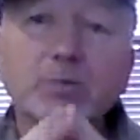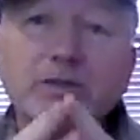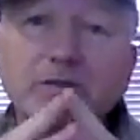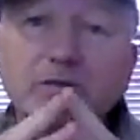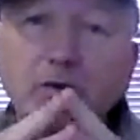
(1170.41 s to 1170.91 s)

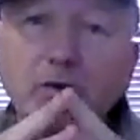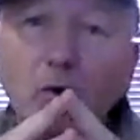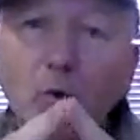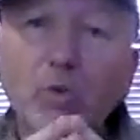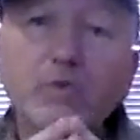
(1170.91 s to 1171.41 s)
which is an
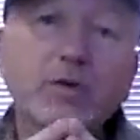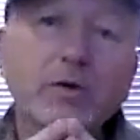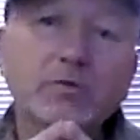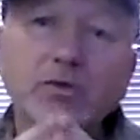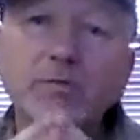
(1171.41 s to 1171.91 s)

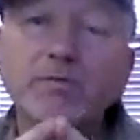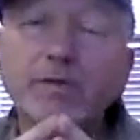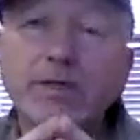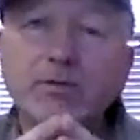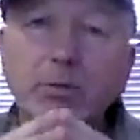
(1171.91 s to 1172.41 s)
auto-tune
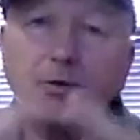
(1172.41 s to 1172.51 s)
feature,